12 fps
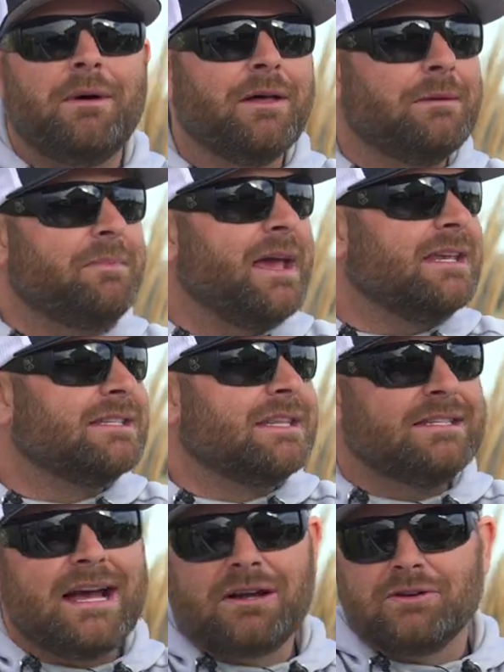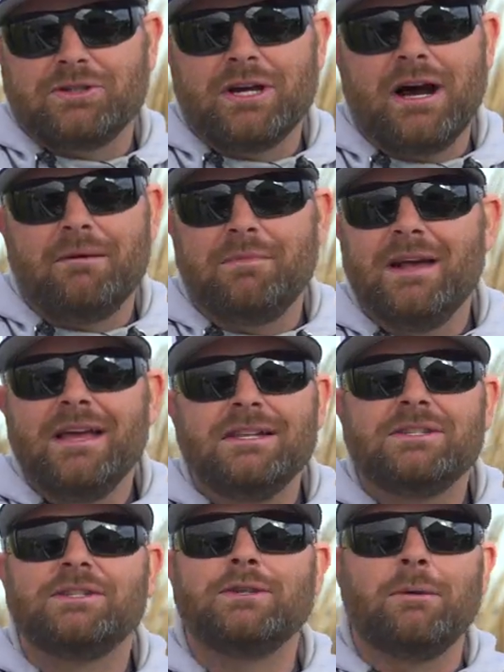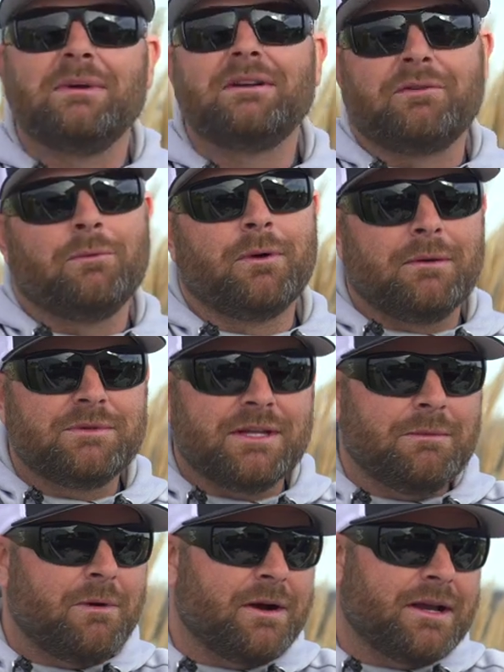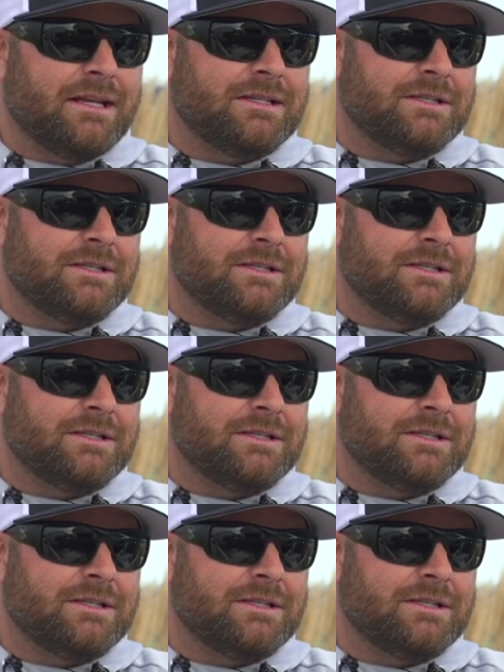on the pegs at the tackle shop, so many different worms on the market.